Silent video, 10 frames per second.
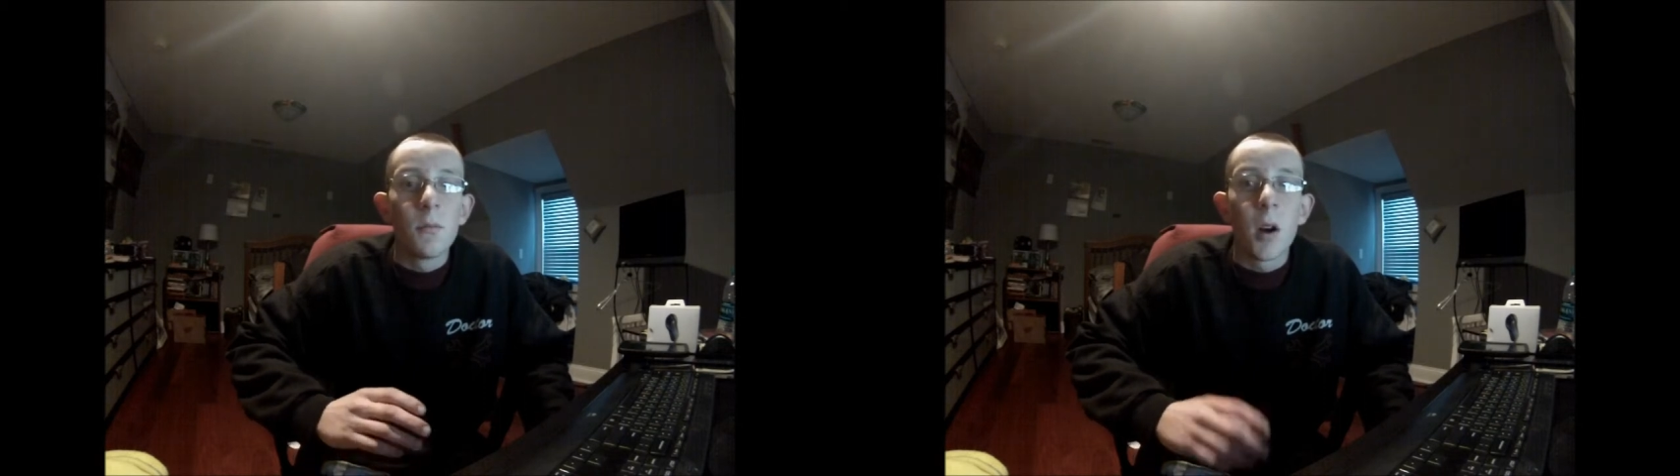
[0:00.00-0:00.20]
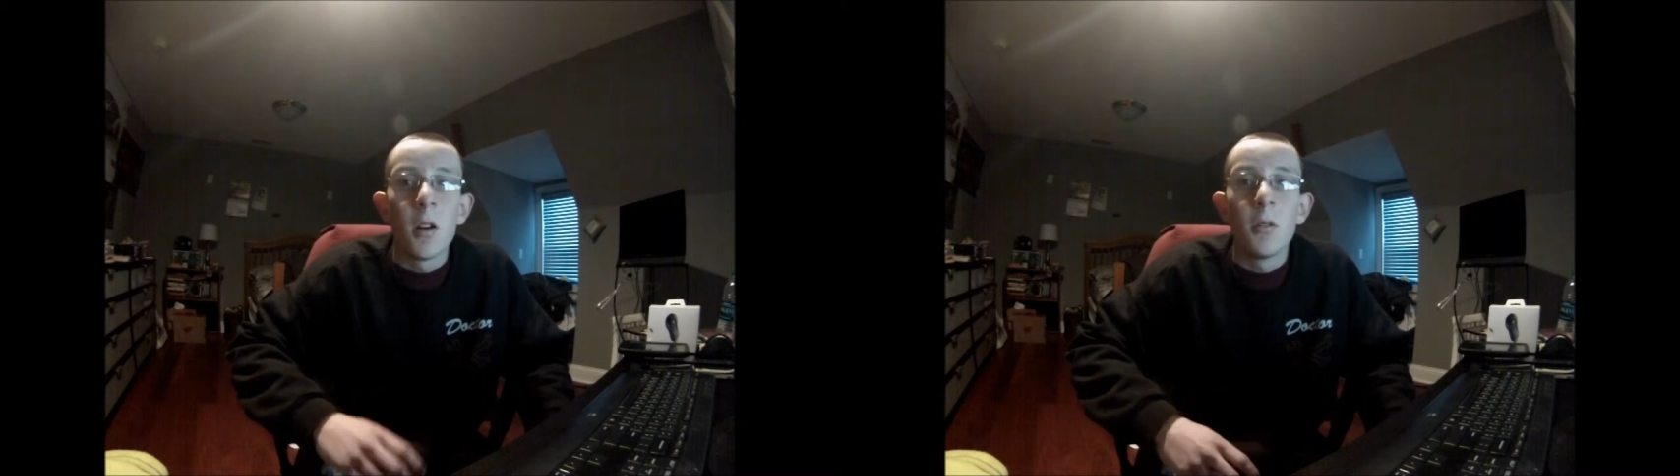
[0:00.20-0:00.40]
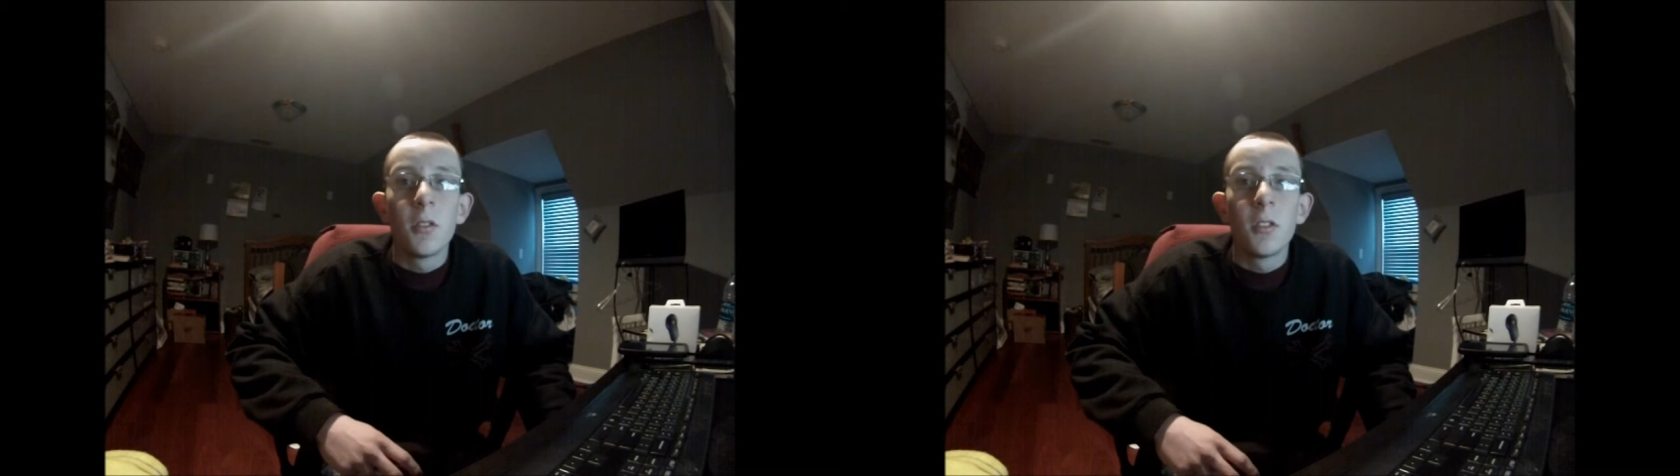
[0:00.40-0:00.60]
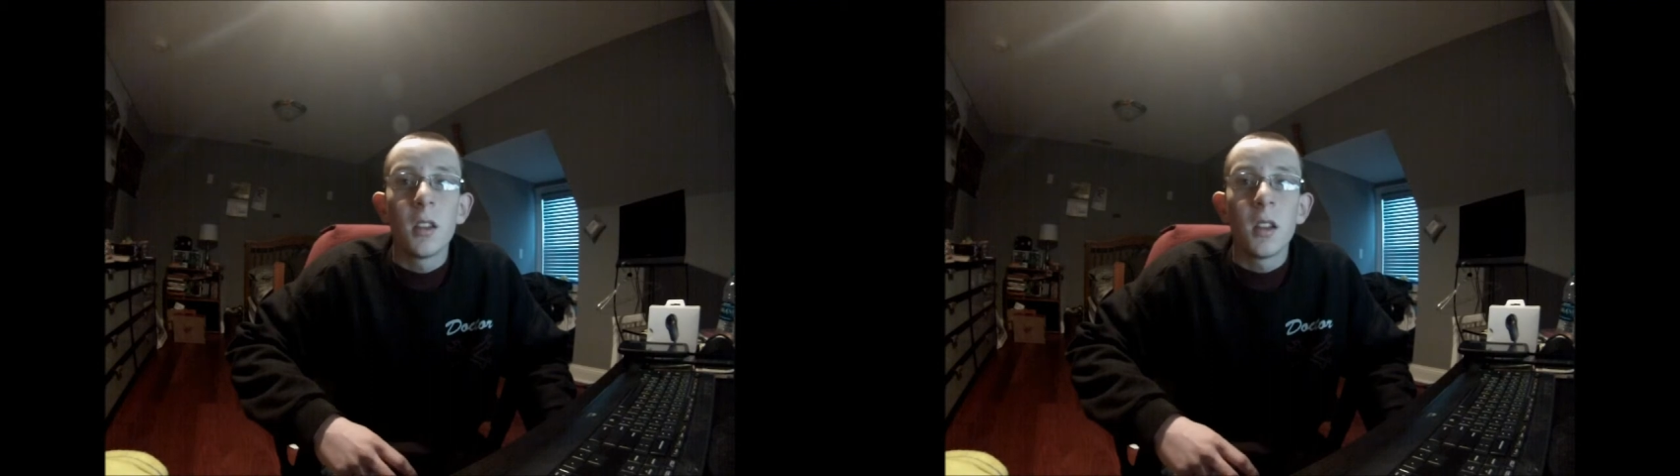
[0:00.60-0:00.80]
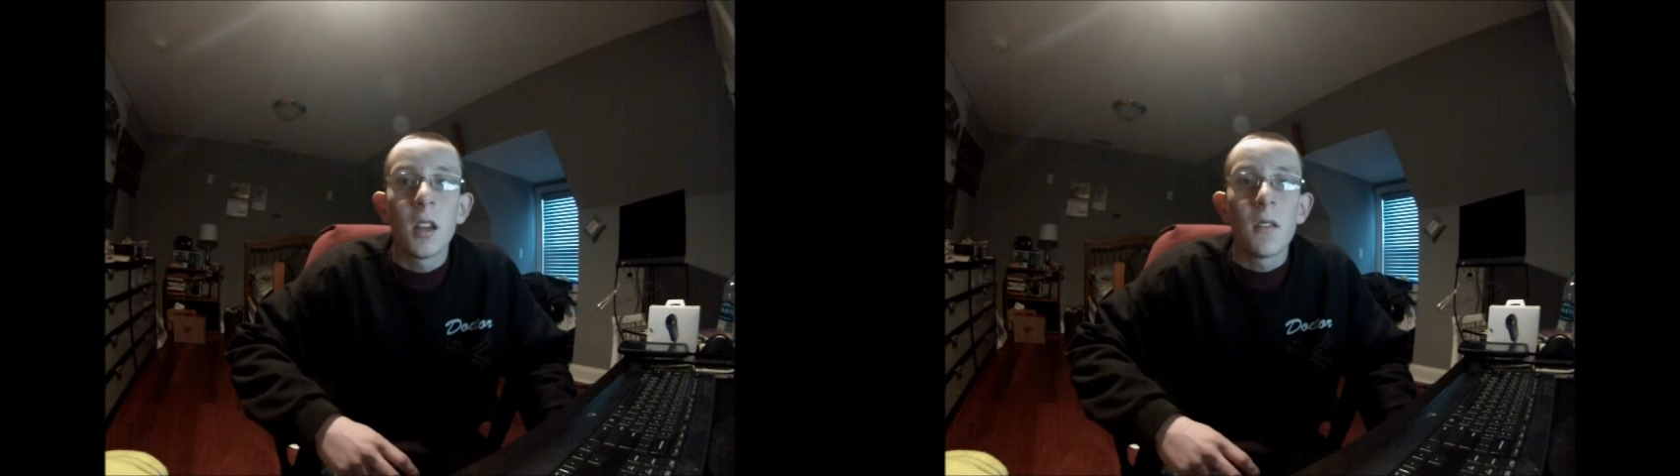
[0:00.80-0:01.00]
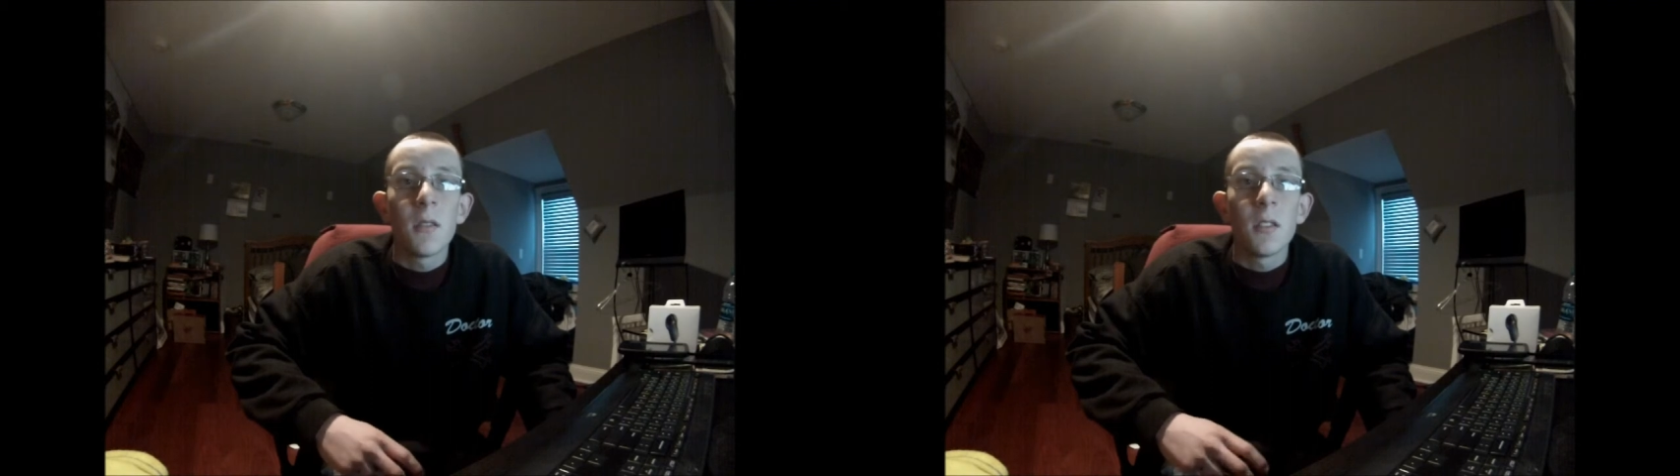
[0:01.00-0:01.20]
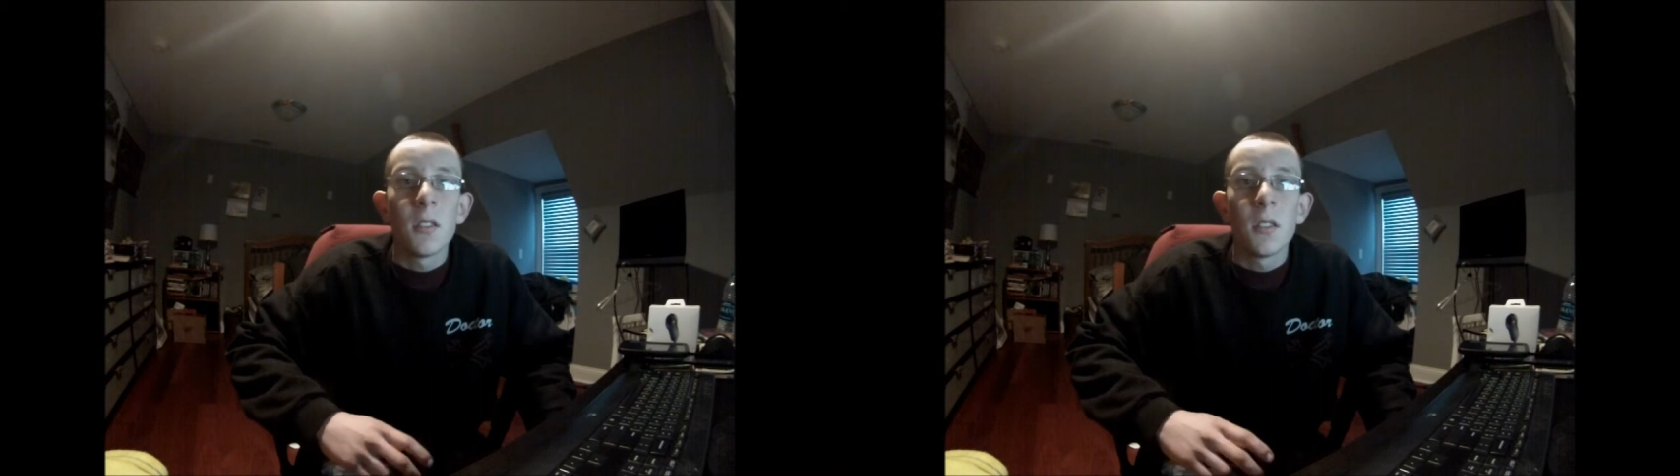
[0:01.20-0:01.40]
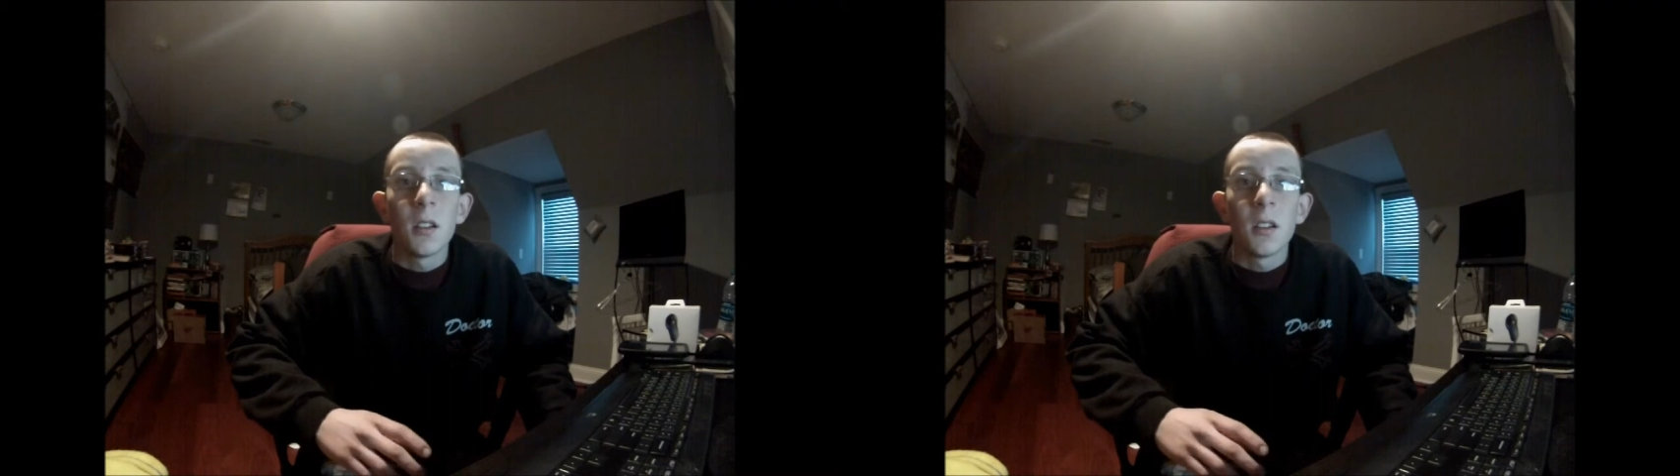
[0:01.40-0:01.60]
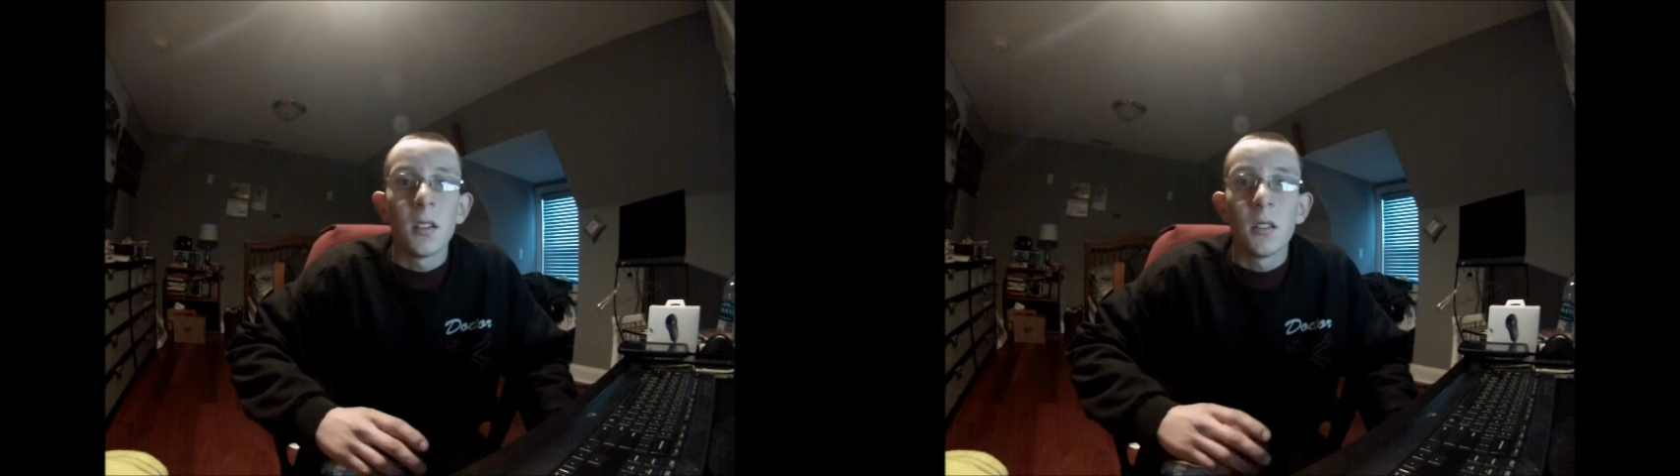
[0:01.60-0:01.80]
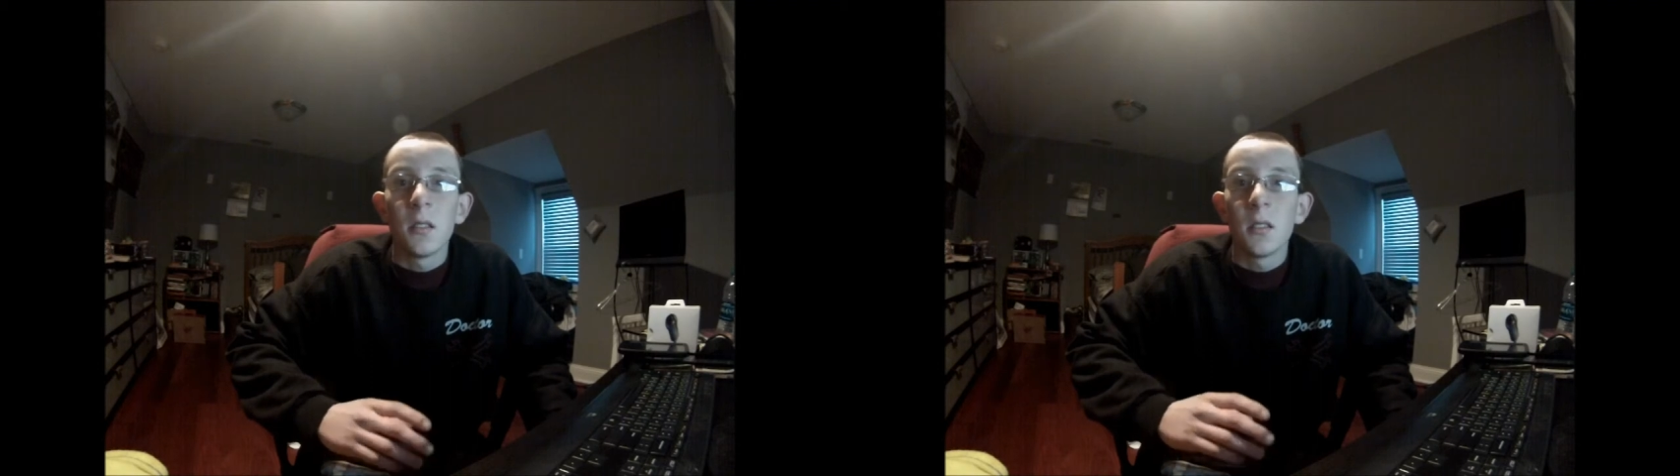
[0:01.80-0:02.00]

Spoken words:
posting everything